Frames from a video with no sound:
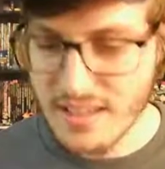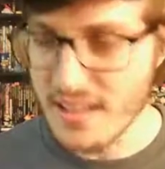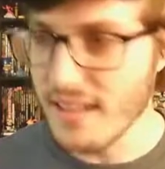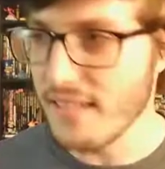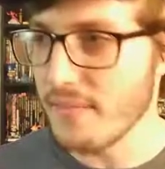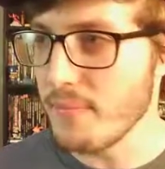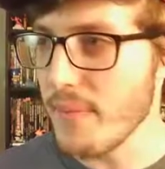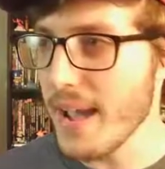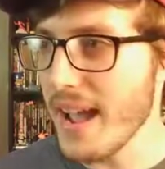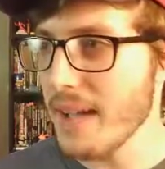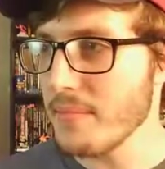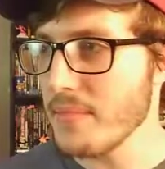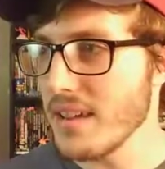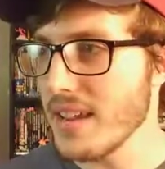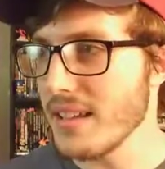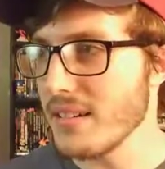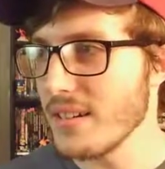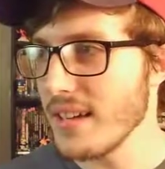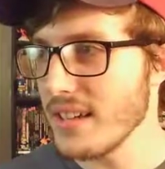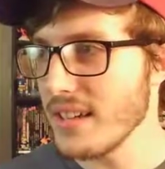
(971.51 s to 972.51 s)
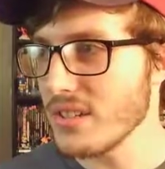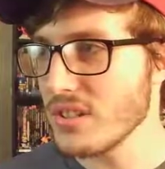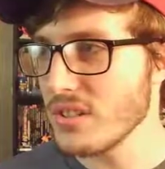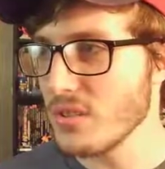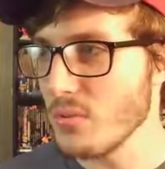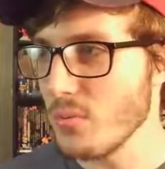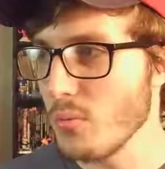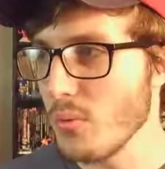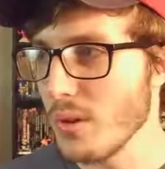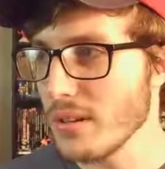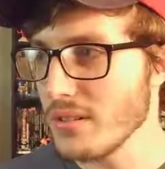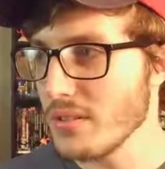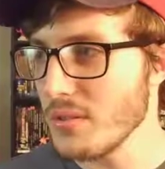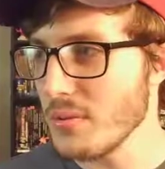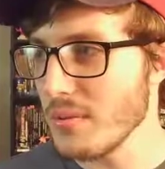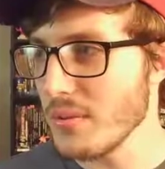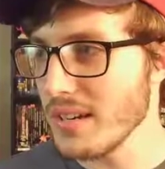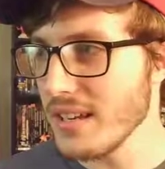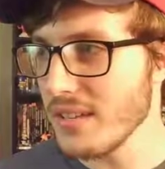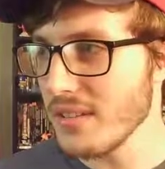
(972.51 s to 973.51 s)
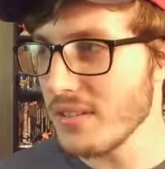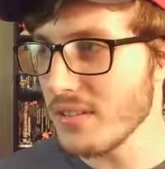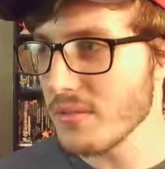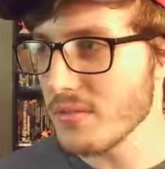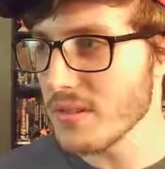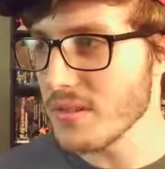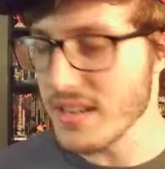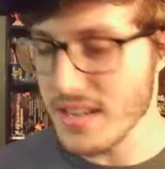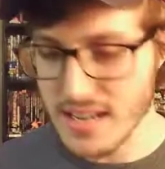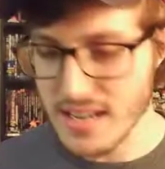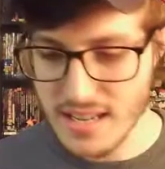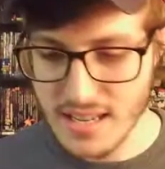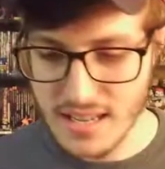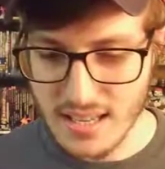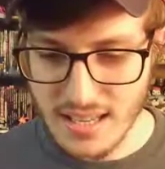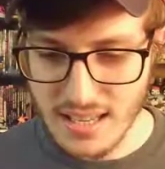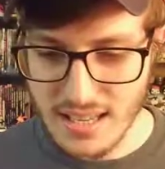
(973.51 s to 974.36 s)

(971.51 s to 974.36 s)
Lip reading: of Batman issue 123.